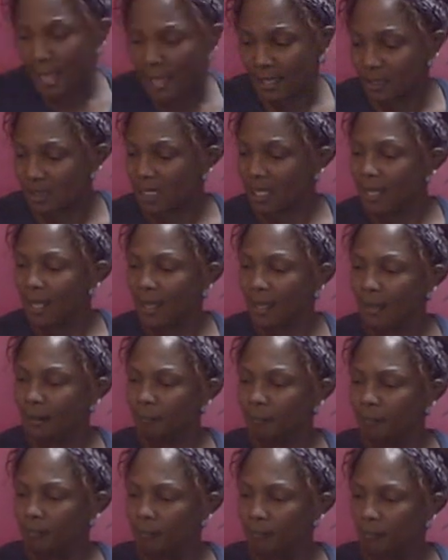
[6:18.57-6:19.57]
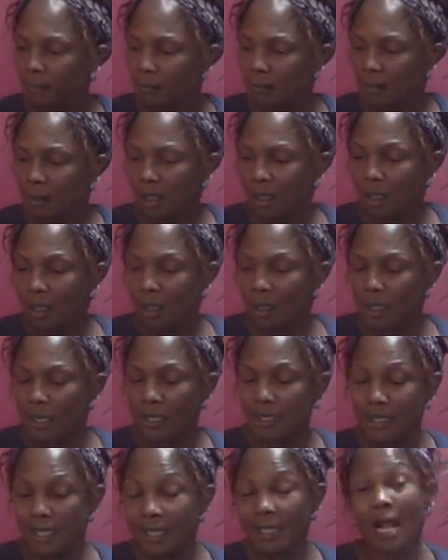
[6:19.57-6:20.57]
And then,
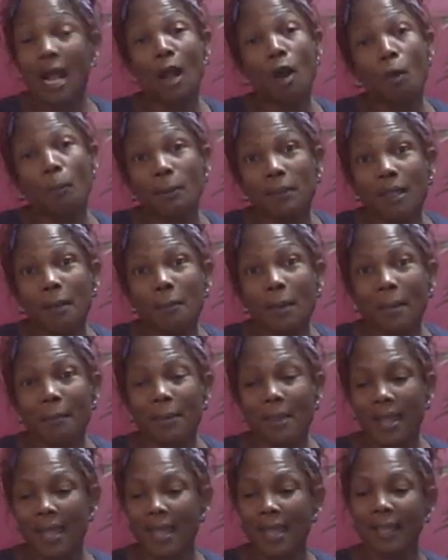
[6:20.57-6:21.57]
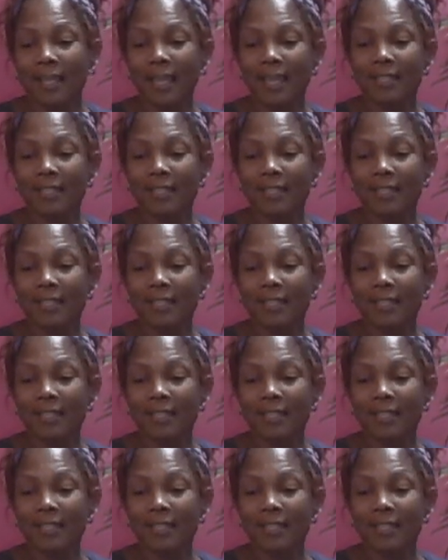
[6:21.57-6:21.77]
and then I open up my bag,